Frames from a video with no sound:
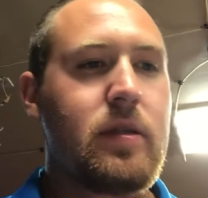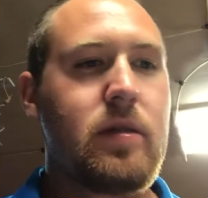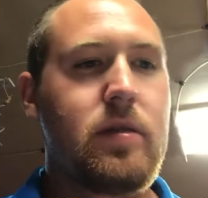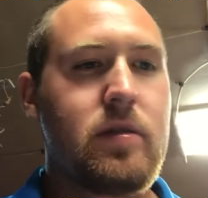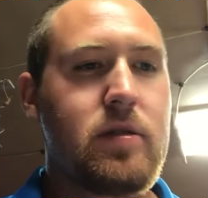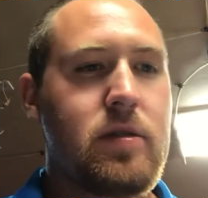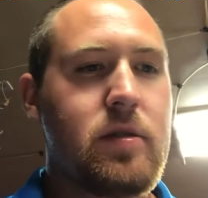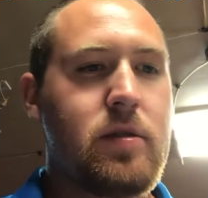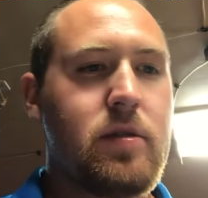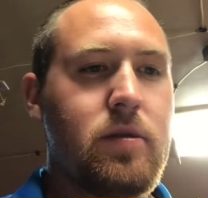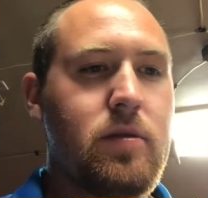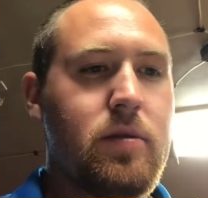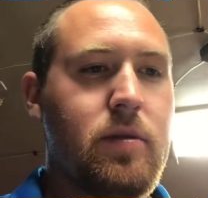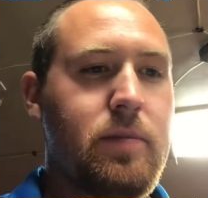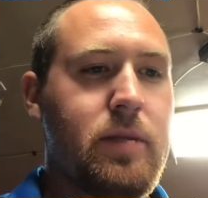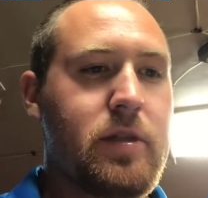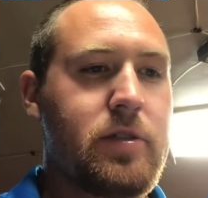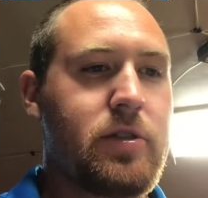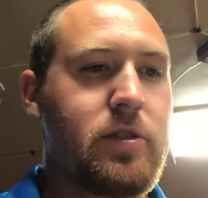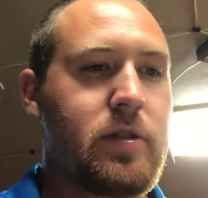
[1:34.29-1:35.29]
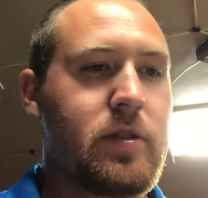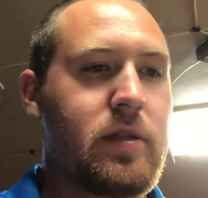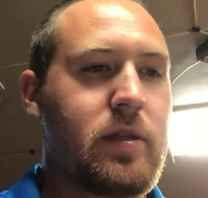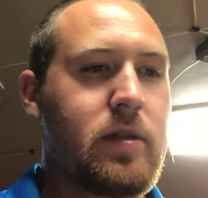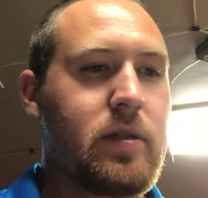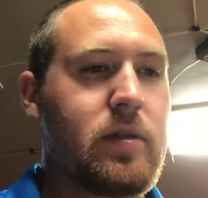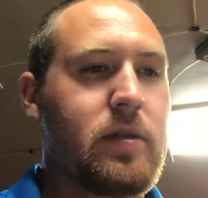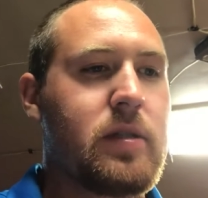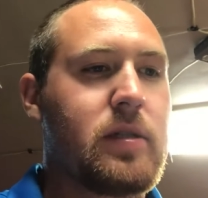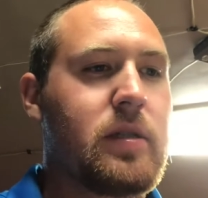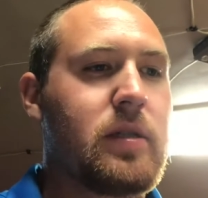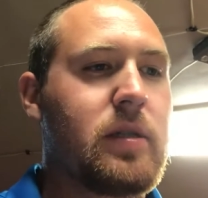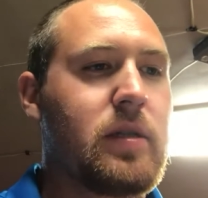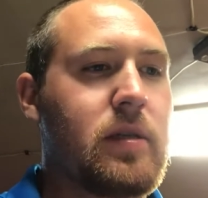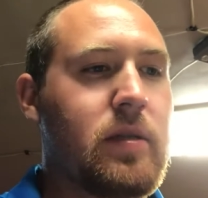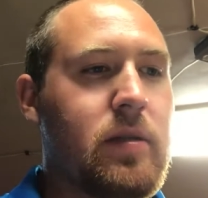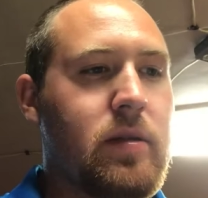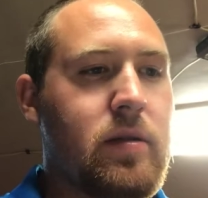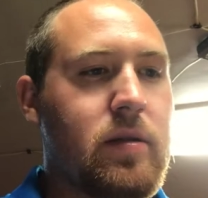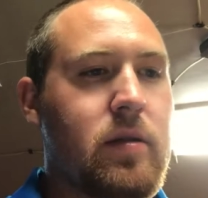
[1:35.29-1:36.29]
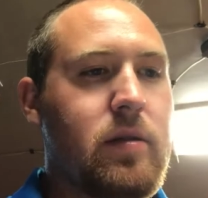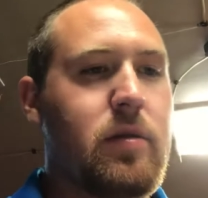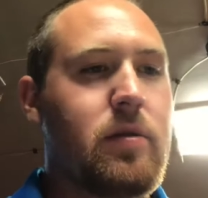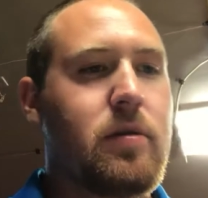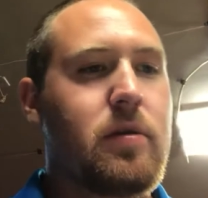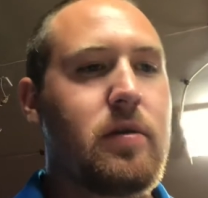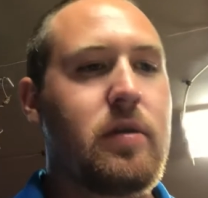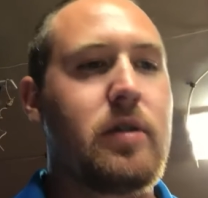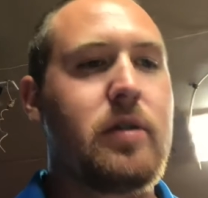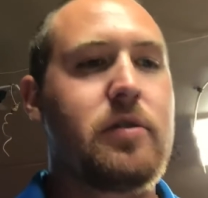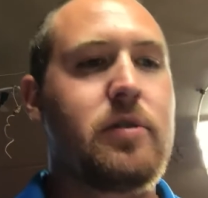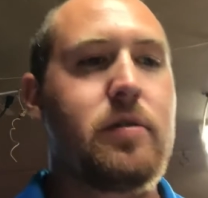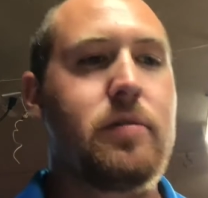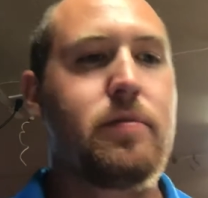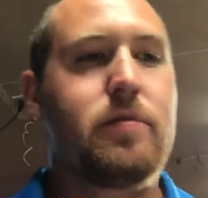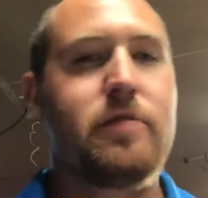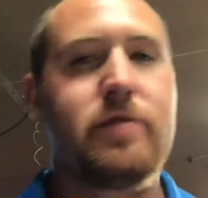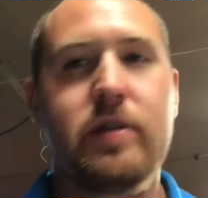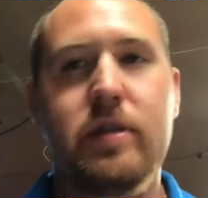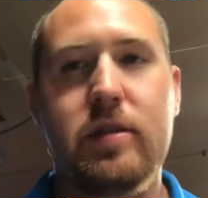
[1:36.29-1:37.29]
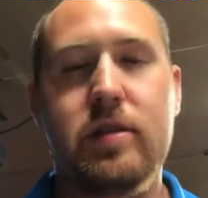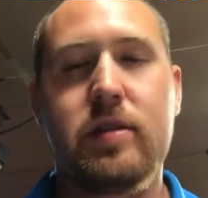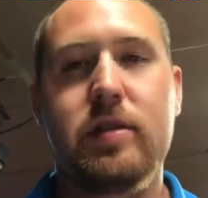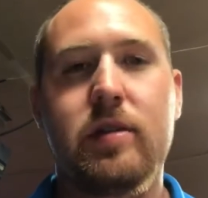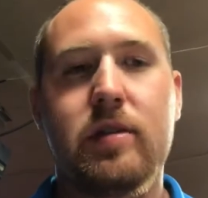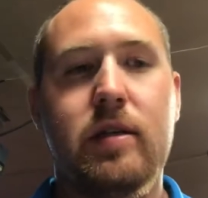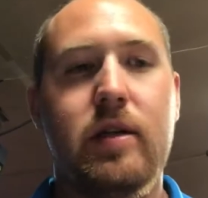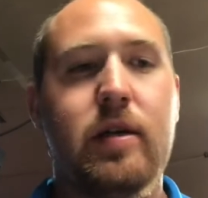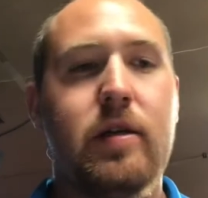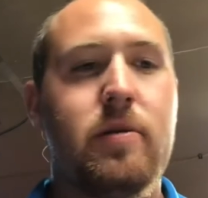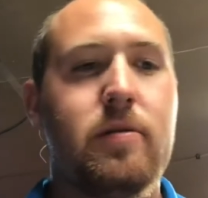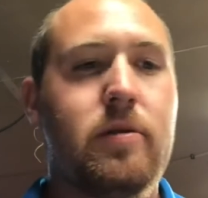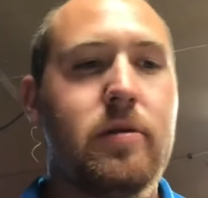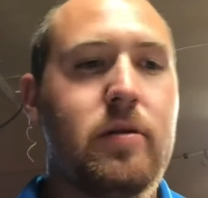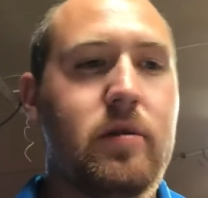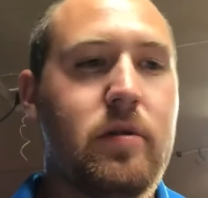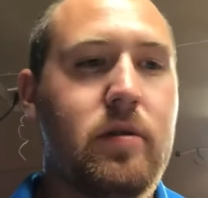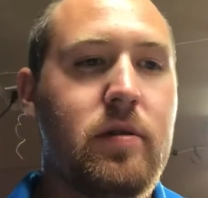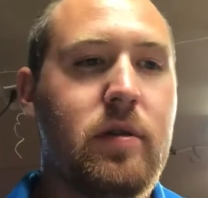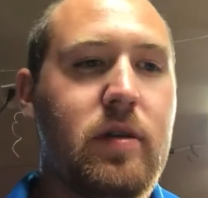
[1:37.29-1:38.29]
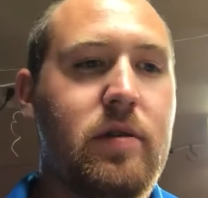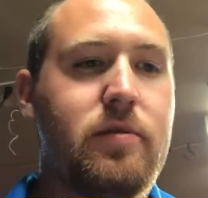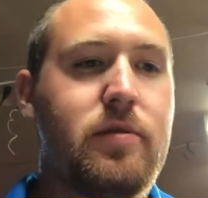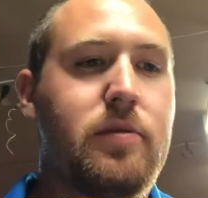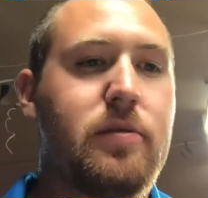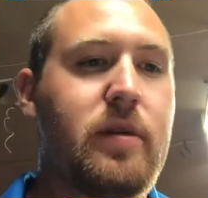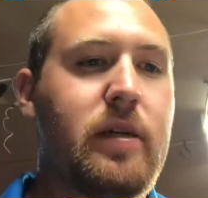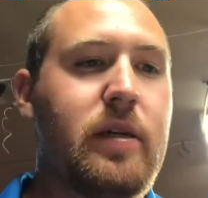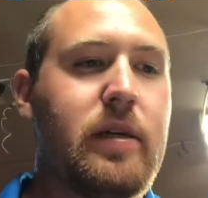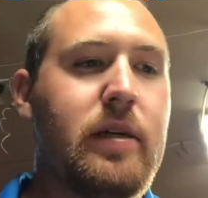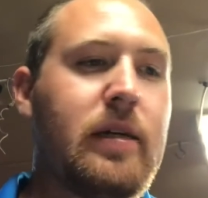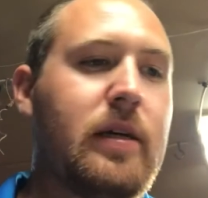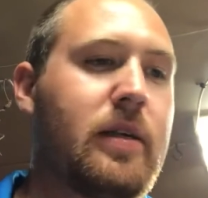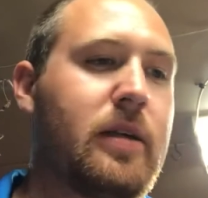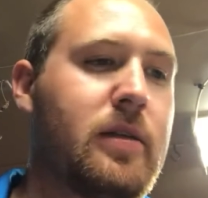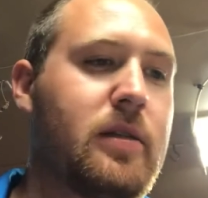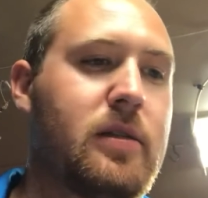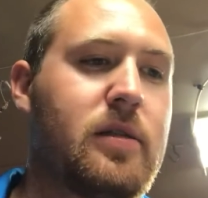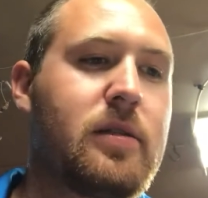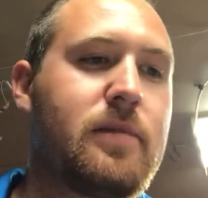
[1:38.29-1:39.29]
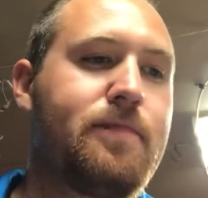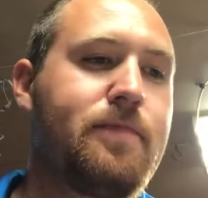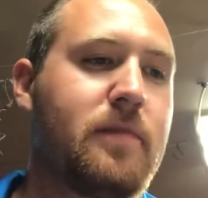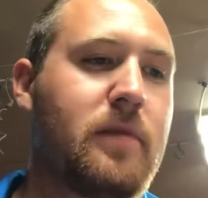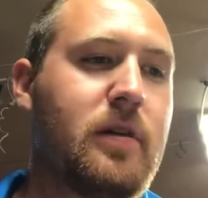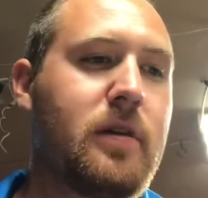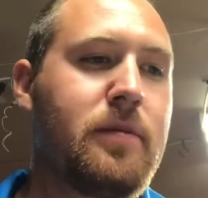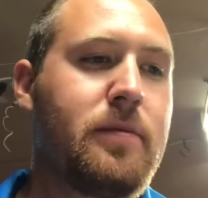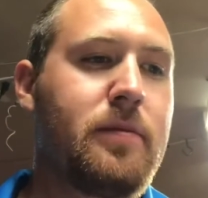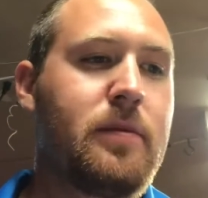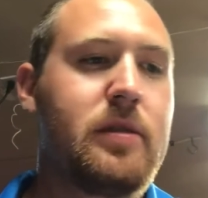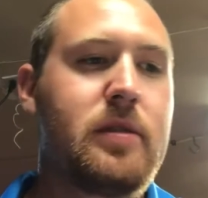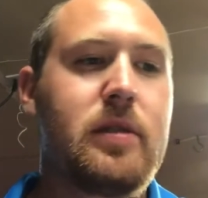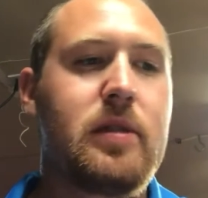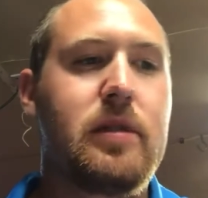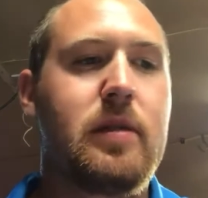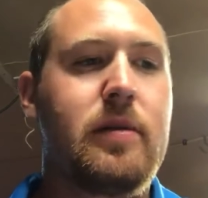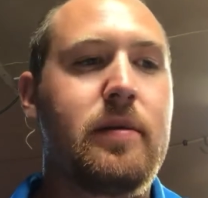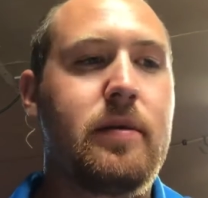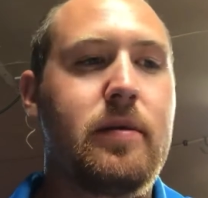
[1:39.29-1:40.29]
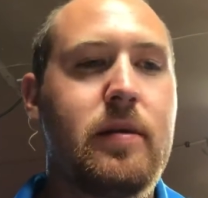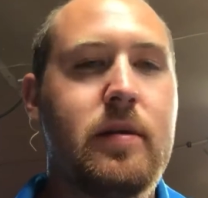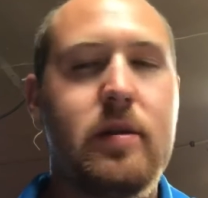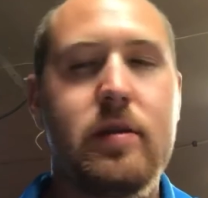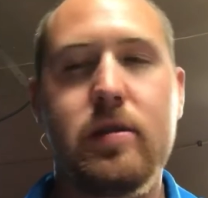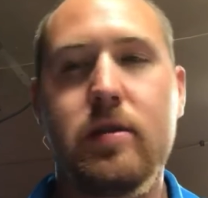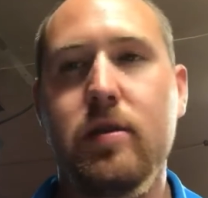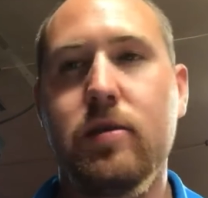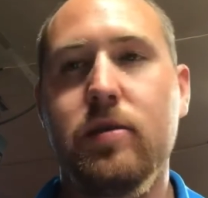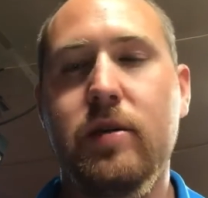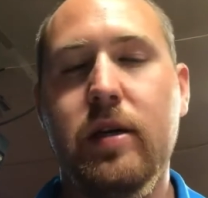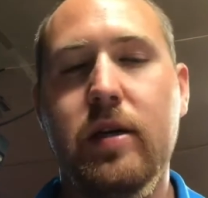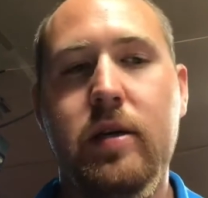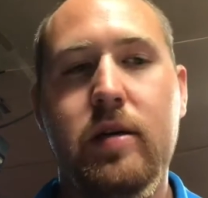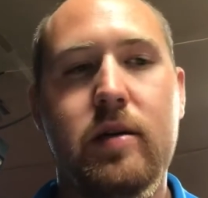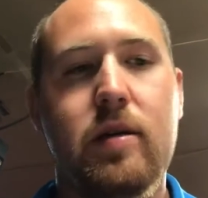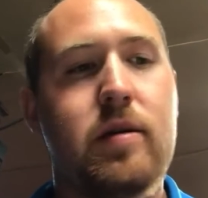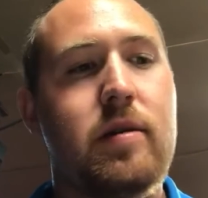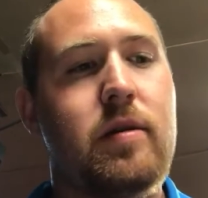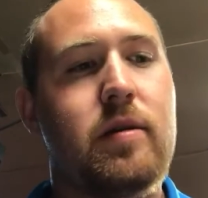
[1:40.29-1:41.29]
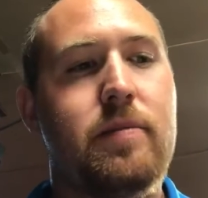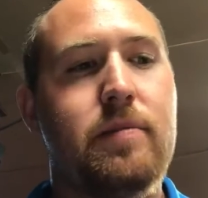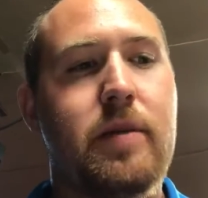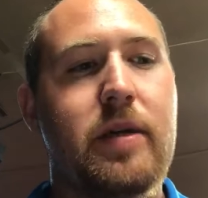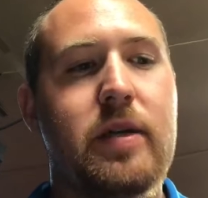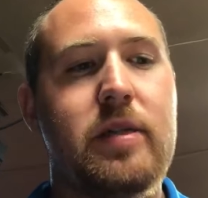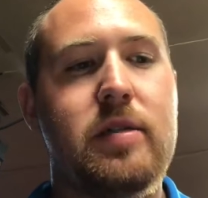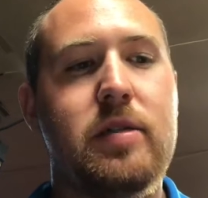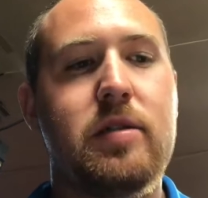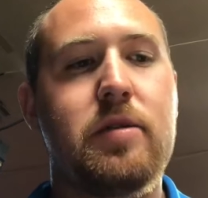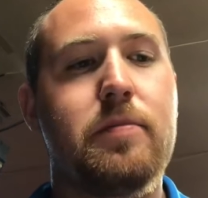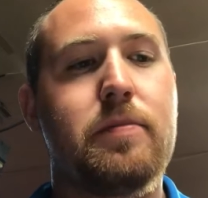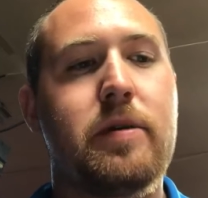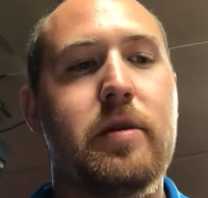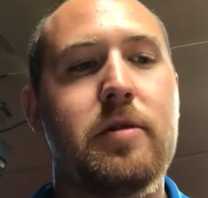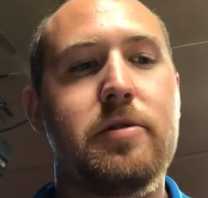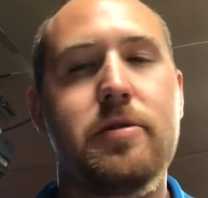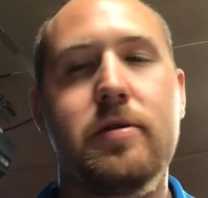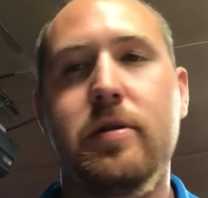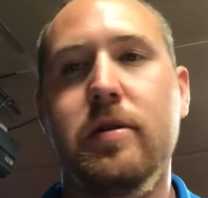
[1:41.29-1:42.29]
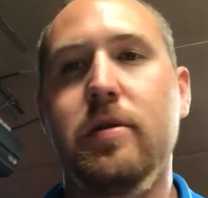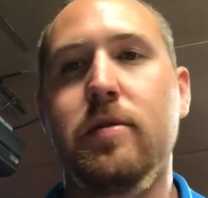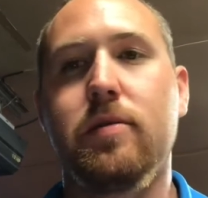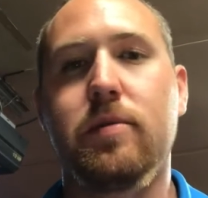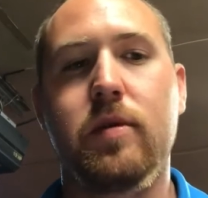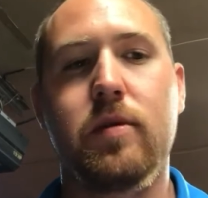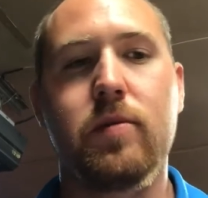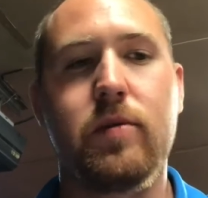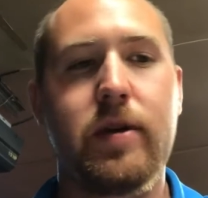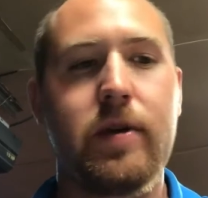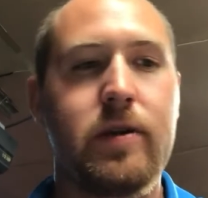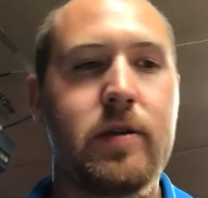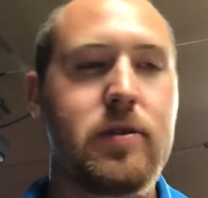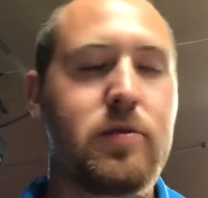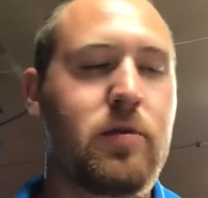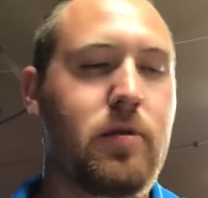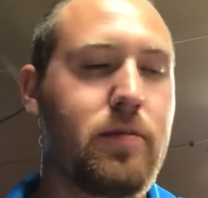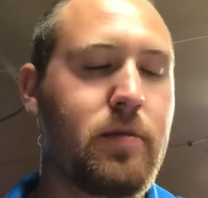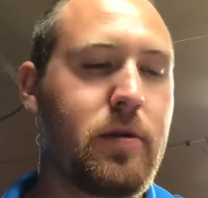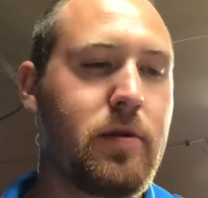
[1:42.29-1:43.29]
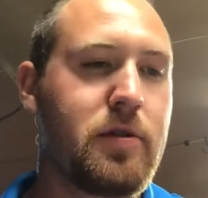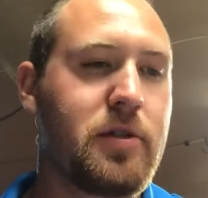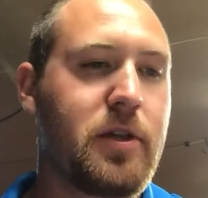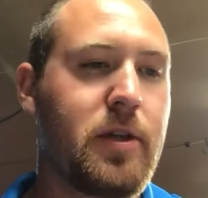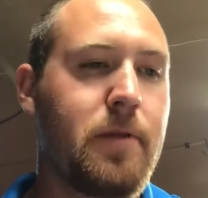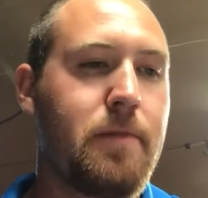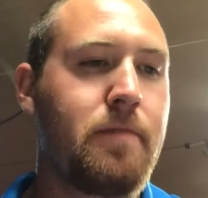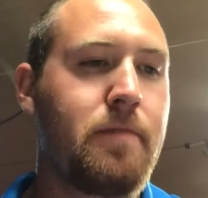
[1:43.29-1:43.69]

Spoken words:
So I mentioned that the localizer provides the lateral left to right guidance. It is located past the departure into the runway as we're approaching.